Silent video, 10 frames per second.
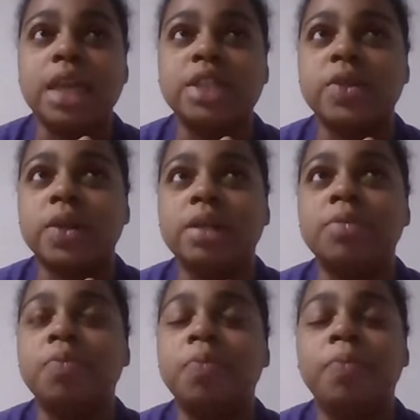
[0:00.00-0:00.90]
Like
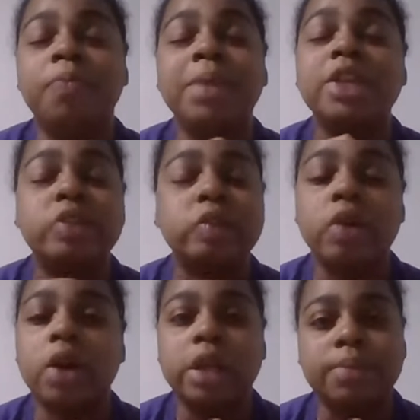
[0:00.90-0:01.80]
certain
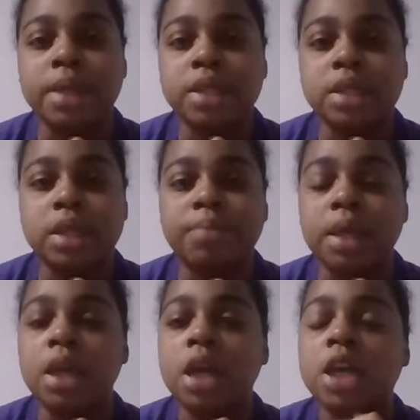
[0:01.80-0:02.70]
minuscule arguments could
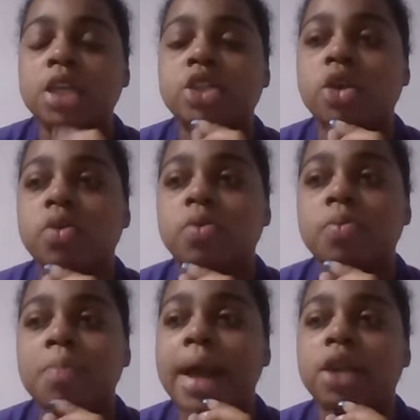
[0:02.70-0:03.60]
be so
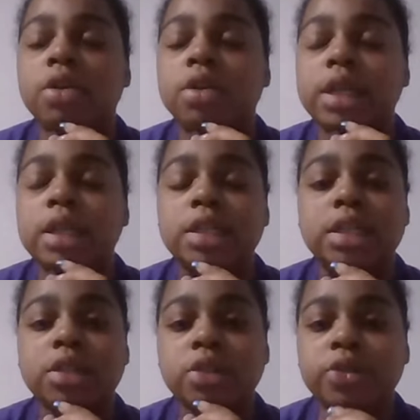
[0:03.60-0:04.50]
minor, easy
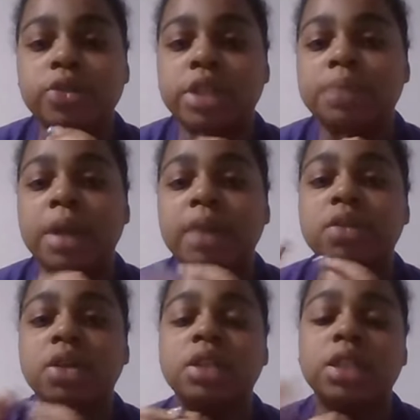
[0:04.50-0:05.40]
solutions, but have
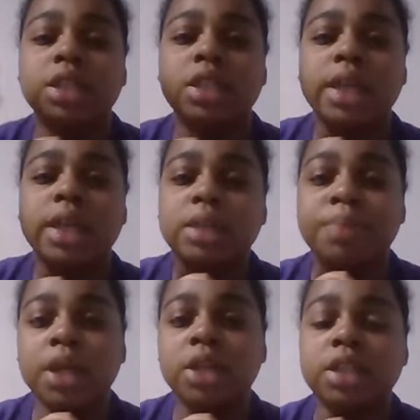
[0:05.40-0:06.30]
turned into such
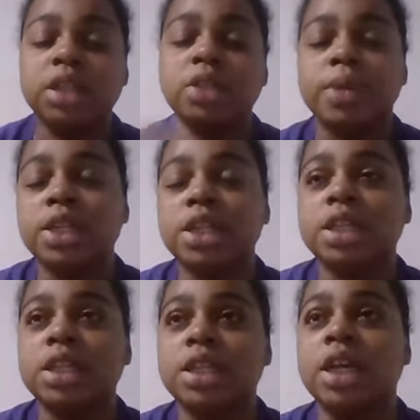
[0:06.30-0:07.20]
bigger
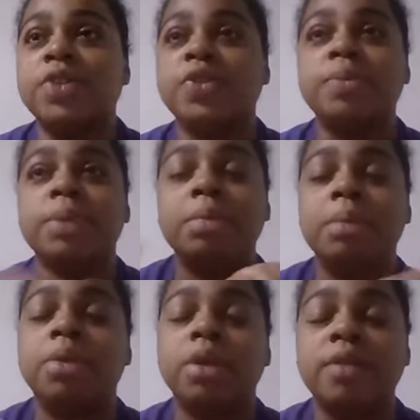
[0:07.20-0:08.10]
situations. And now so many
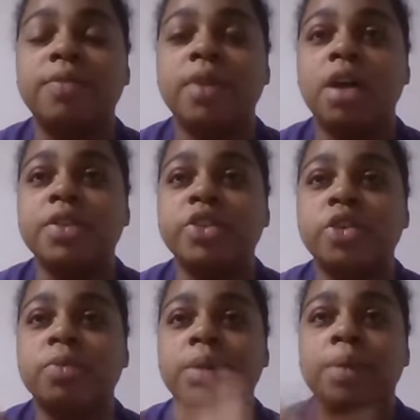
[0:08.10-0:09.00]
people are involved and
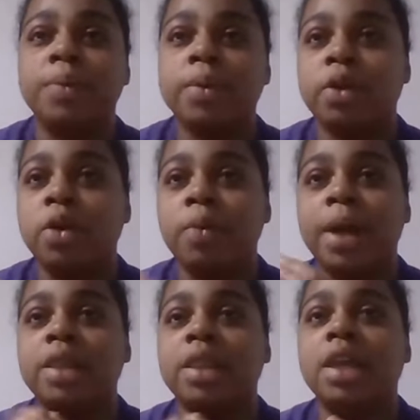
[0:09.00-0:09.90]
so many people know
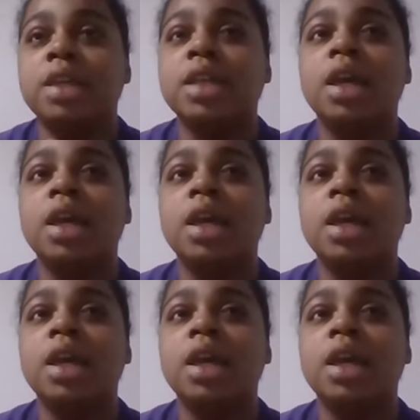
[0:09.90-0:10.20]
about things.